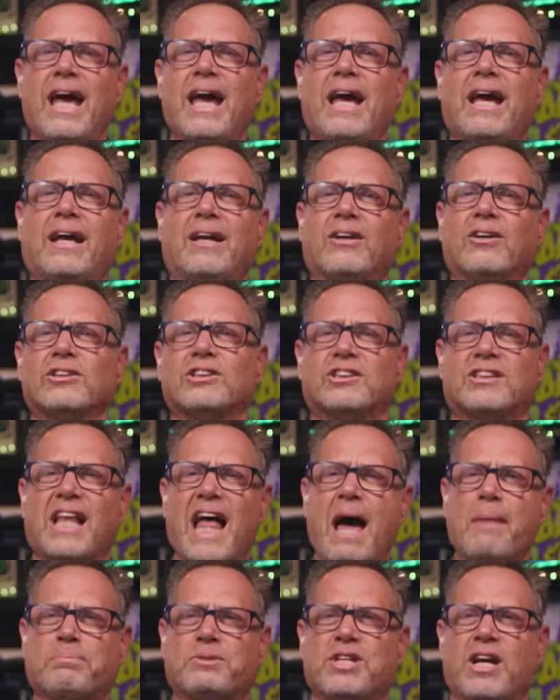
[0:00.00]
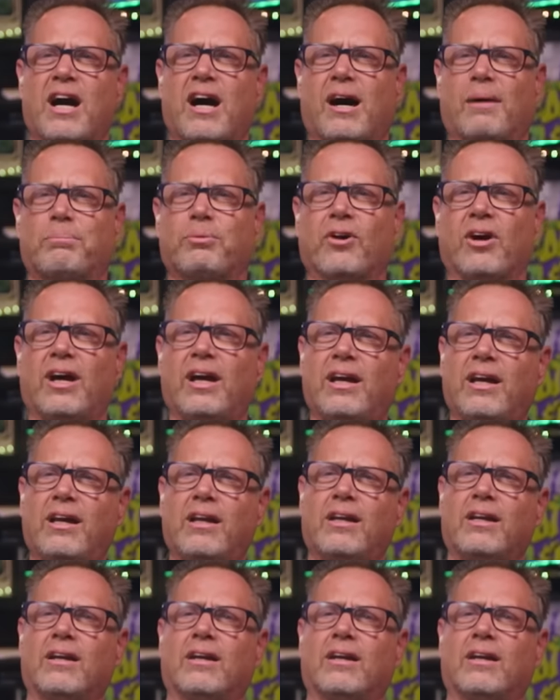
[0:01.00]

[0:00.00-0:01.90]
Hey, you're chop, right?